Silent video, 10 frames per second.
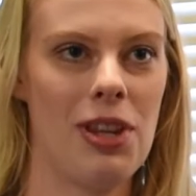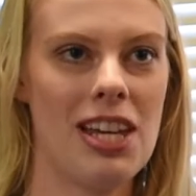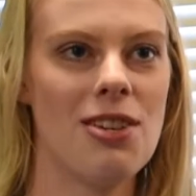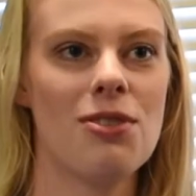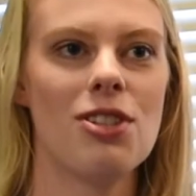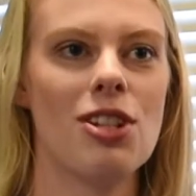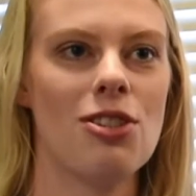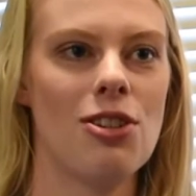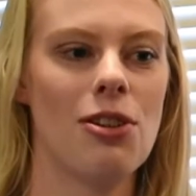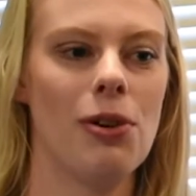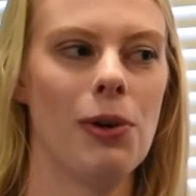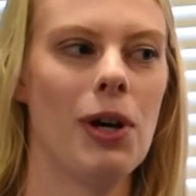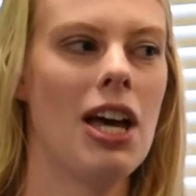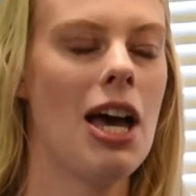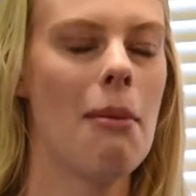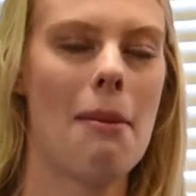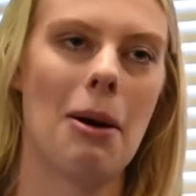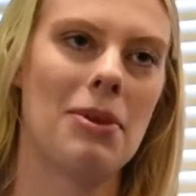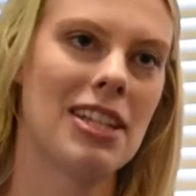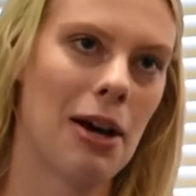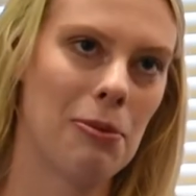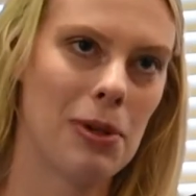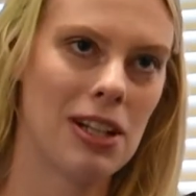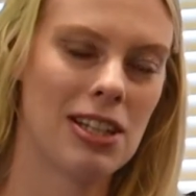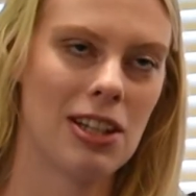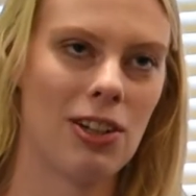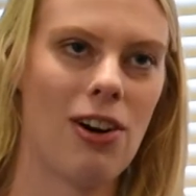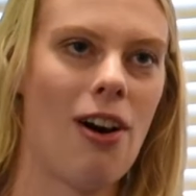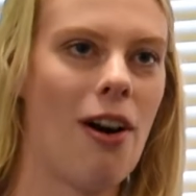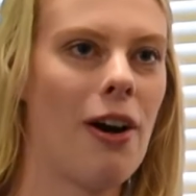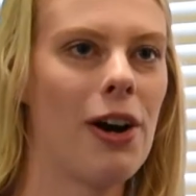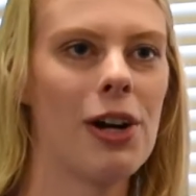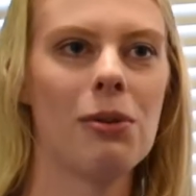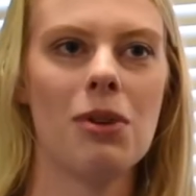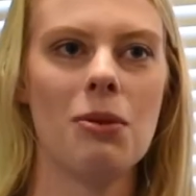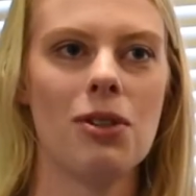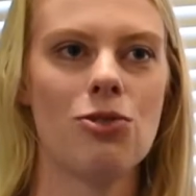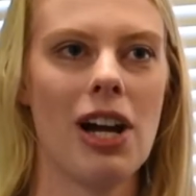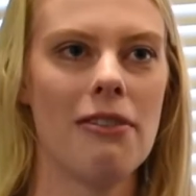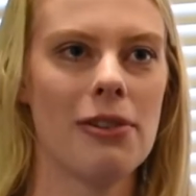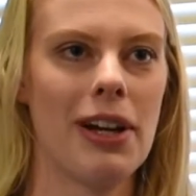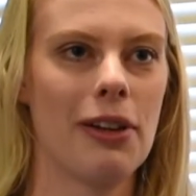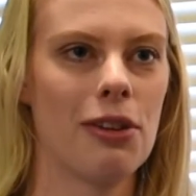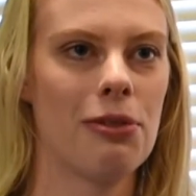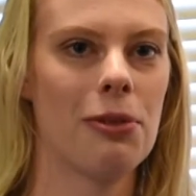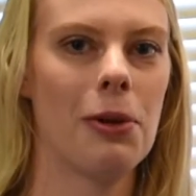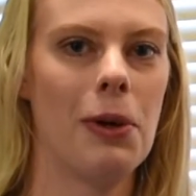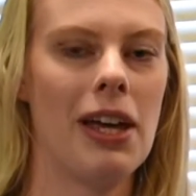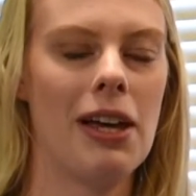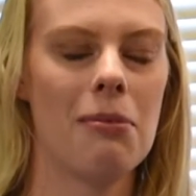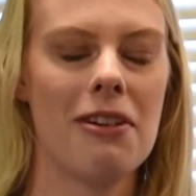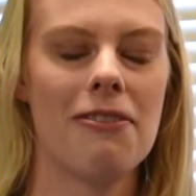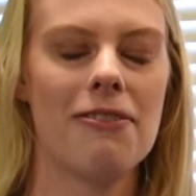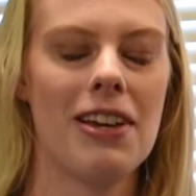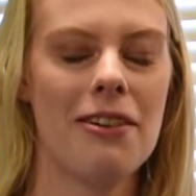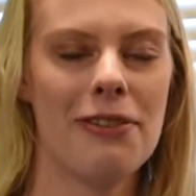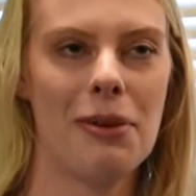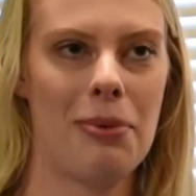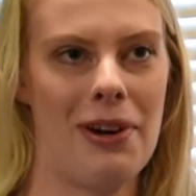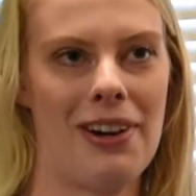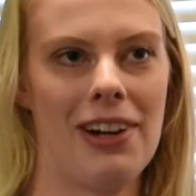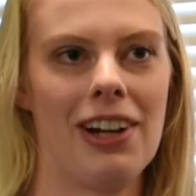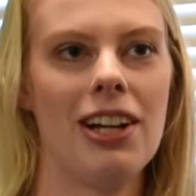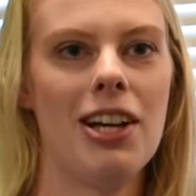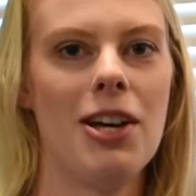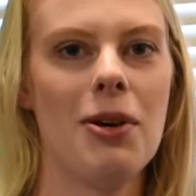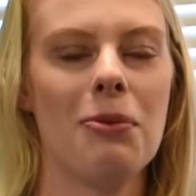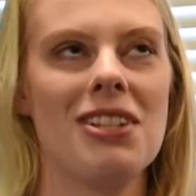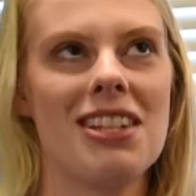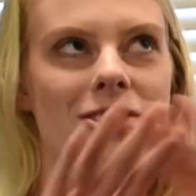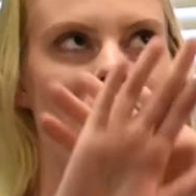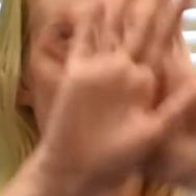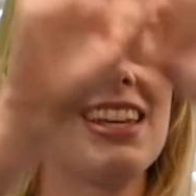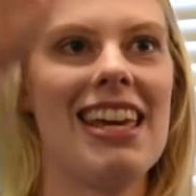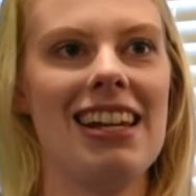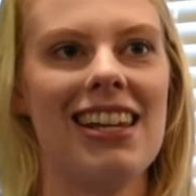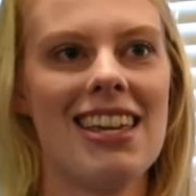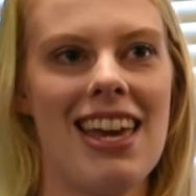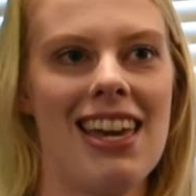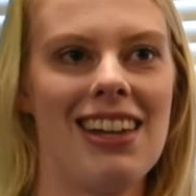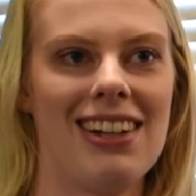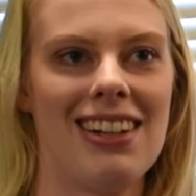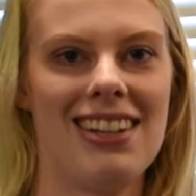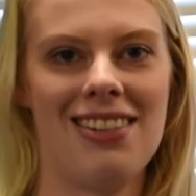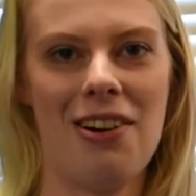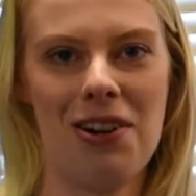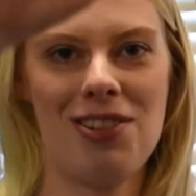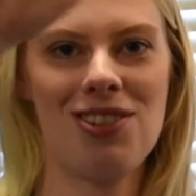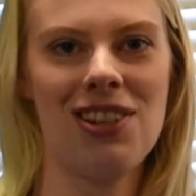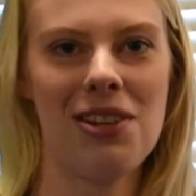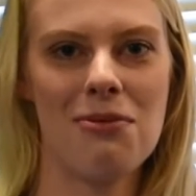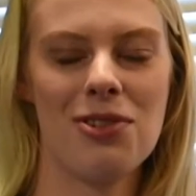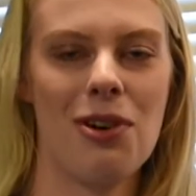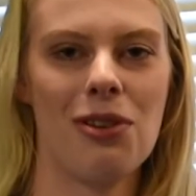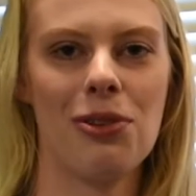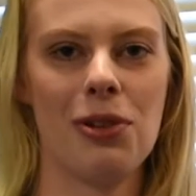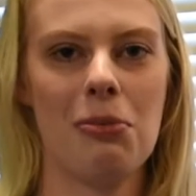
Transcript: they used to do. My mom and dad would put us in the car, we would drive around through it. My favorite part was the giant candy cane arch that you would go through in the